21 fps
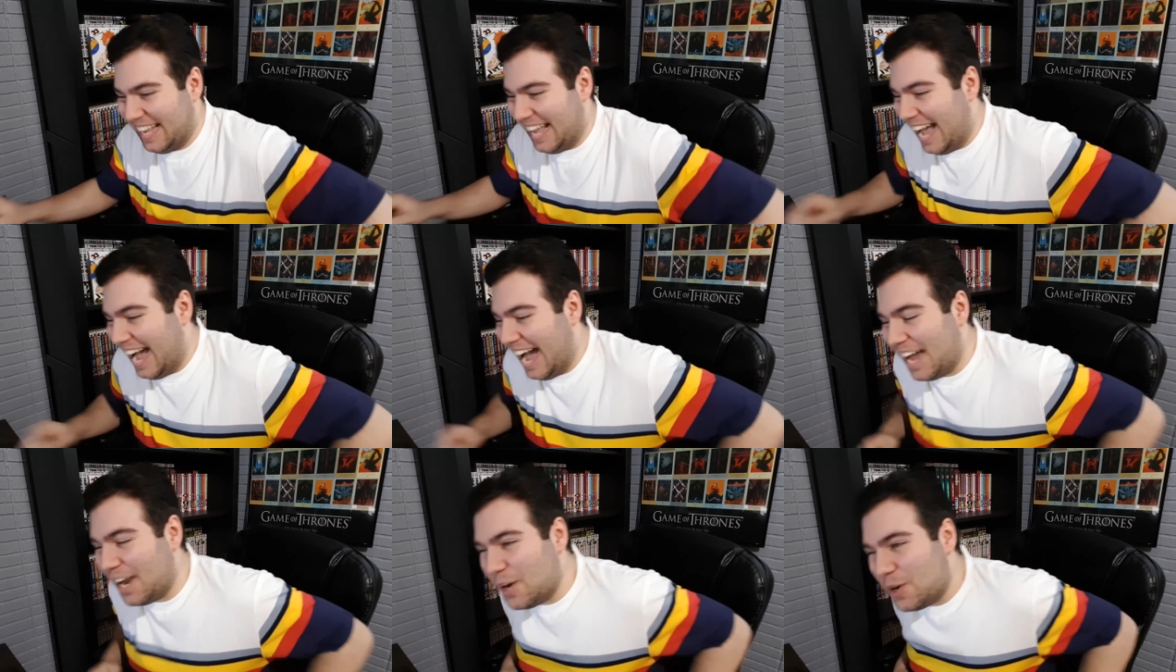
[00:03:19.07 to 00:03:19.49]

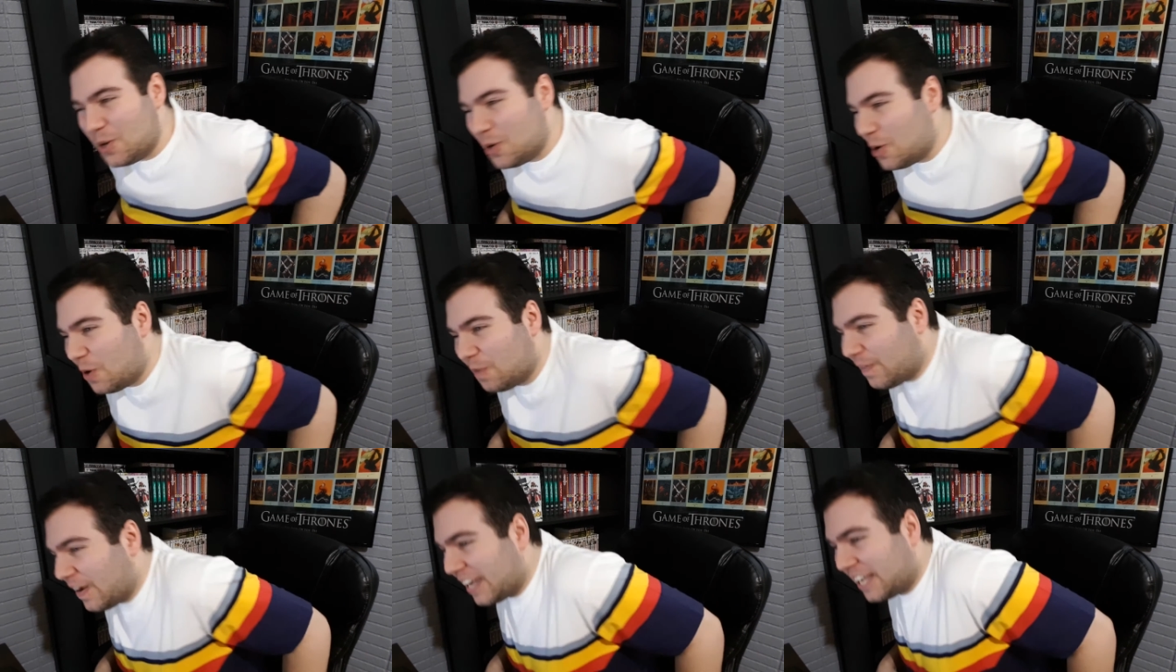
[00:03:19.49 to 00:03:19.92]
I don't
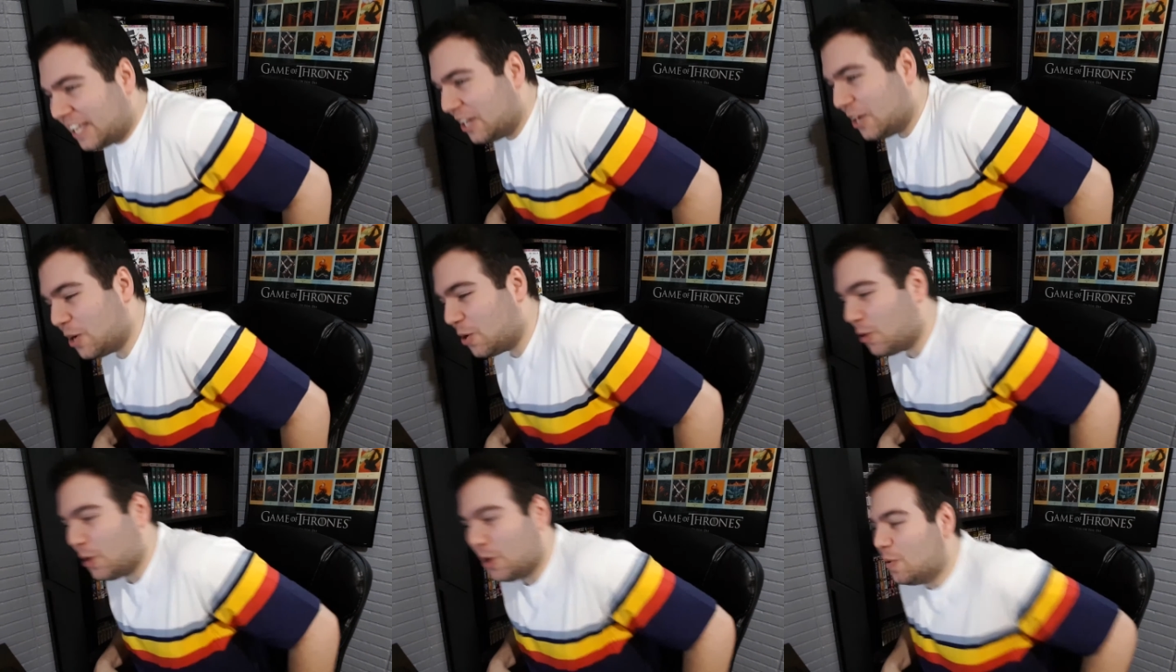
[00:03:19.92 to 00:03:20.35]
know if I can
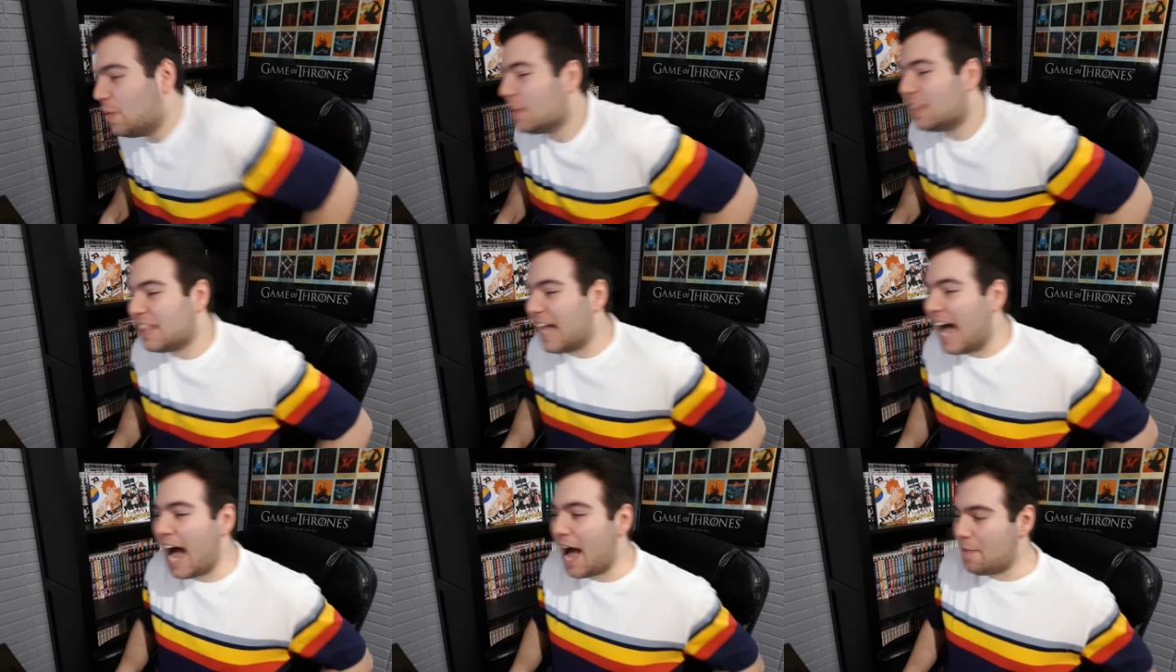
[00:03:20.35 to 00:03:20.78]
agree
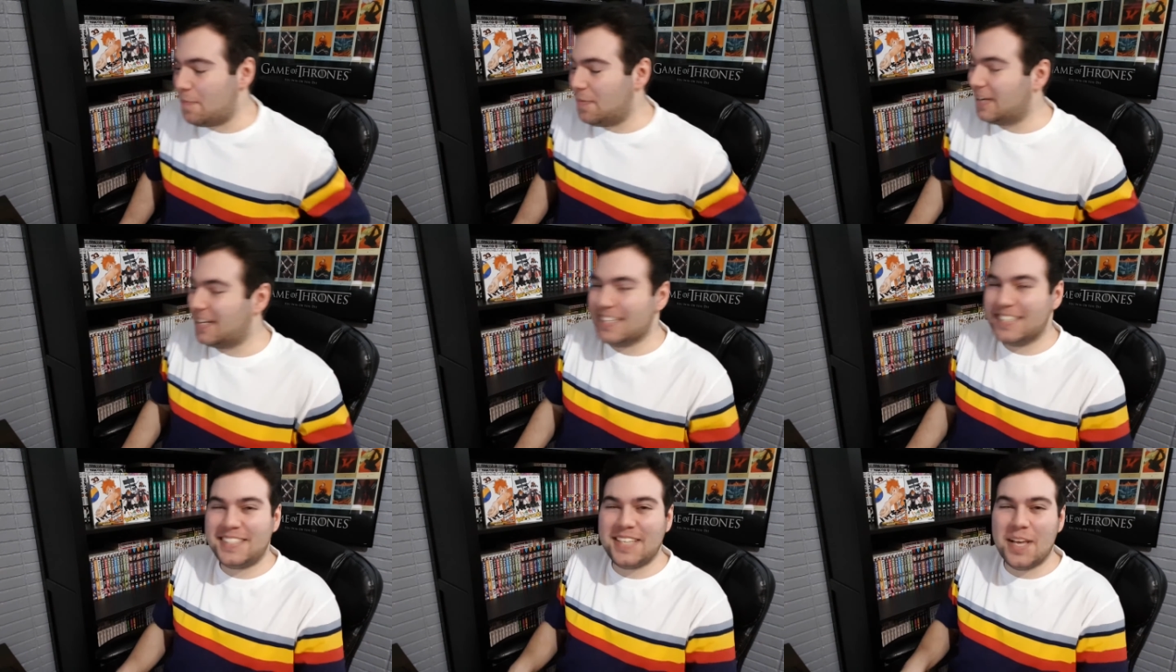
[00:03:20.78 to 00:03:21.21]
with that
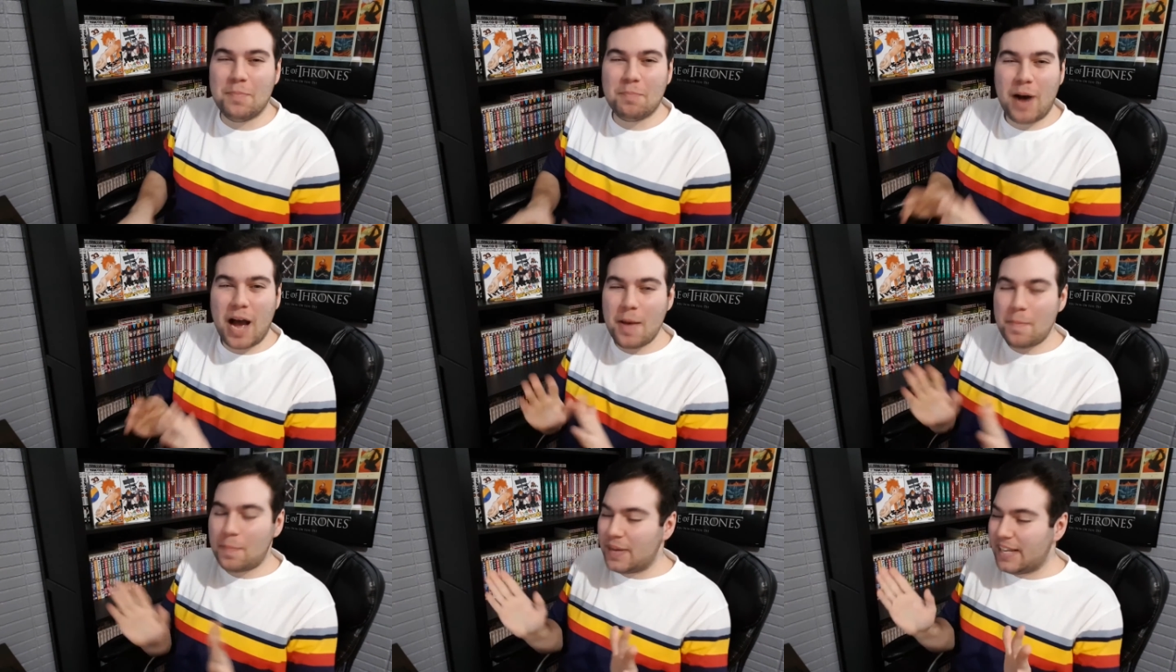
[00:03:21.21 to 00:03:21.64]
because, in
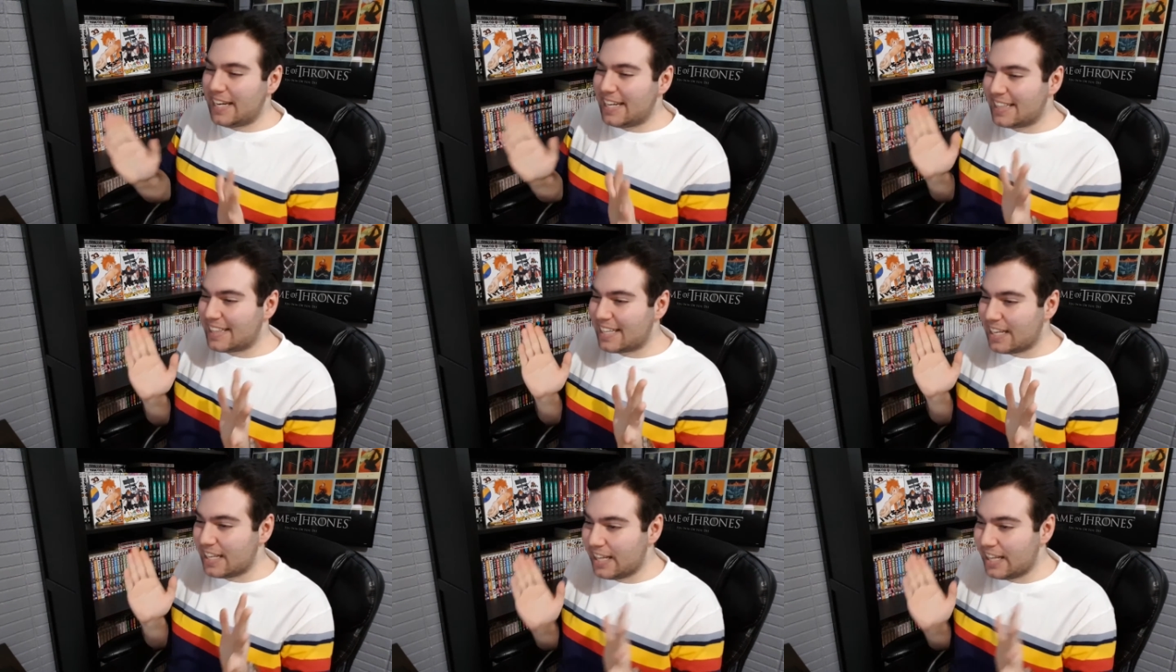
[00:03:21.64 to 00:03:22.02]
my opinion,